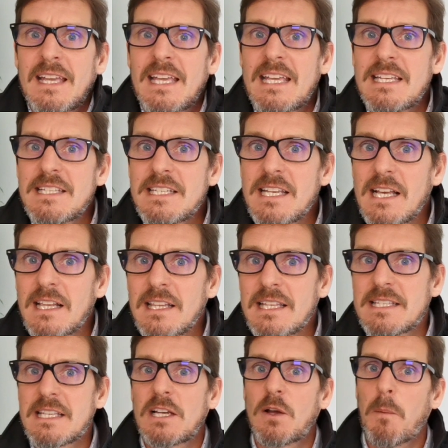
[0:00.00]
SDL
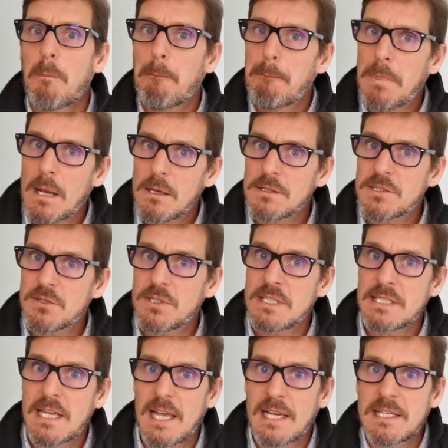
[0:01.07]
is a compulsory
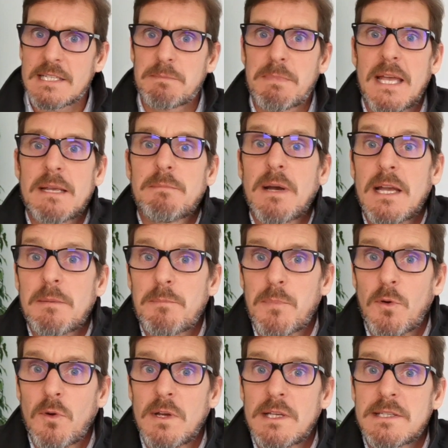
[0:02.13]
tax paid by
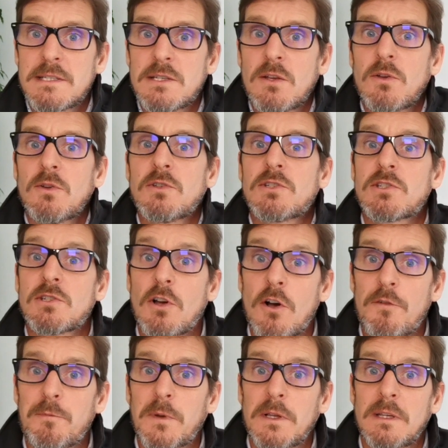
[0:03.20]
employers whose
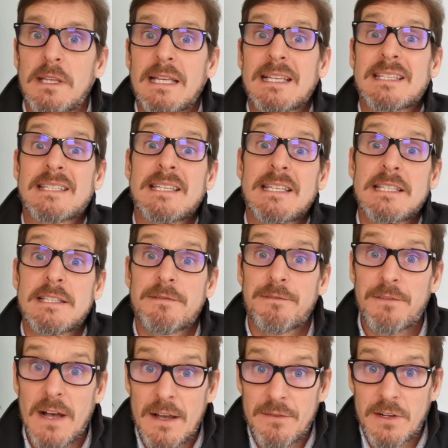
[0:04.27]
staff bill exceeds
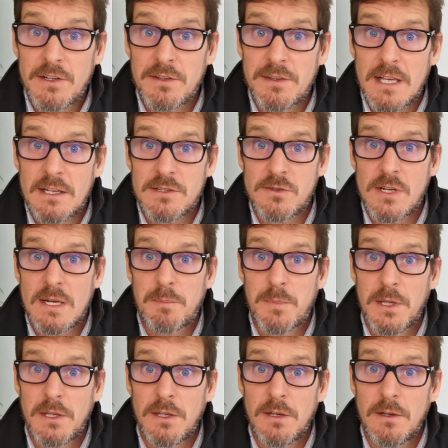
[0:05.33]
R500,000 per
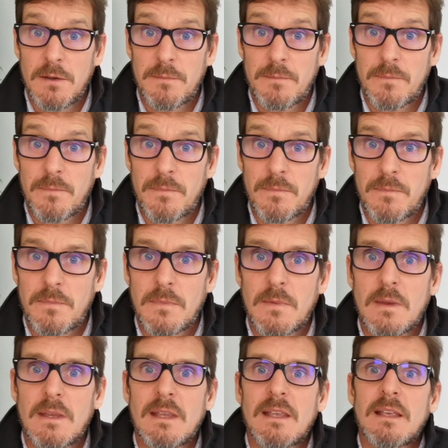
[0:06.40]
year.
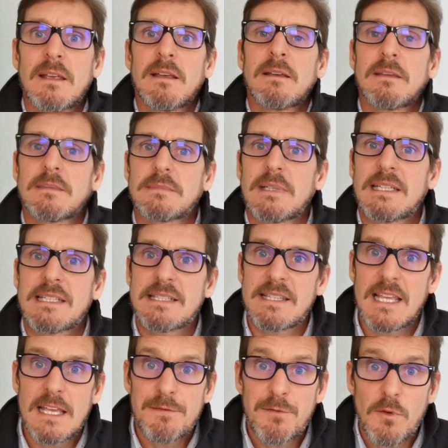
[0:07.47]
It is
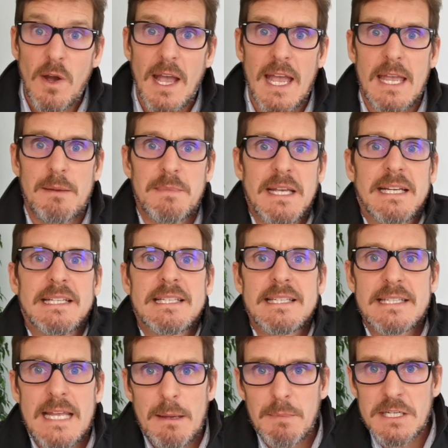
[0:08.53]
therefore aimed at
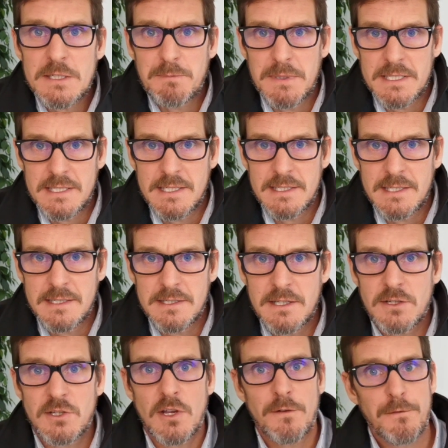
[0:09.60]
established businesses,
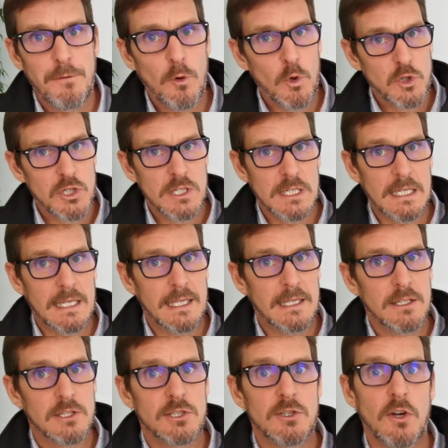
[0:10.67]
so fortunately,
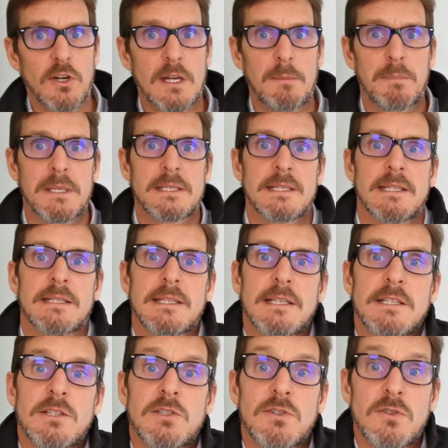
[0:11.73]
startup
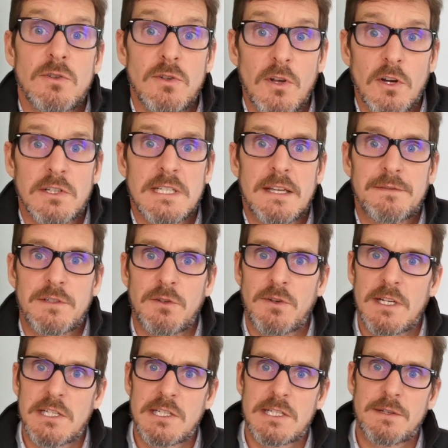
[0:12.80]
businesses do not have to
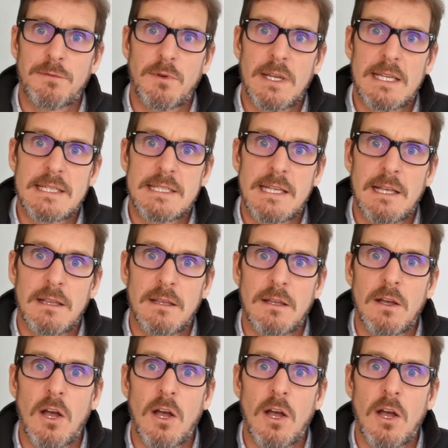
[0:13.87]
register for SDL.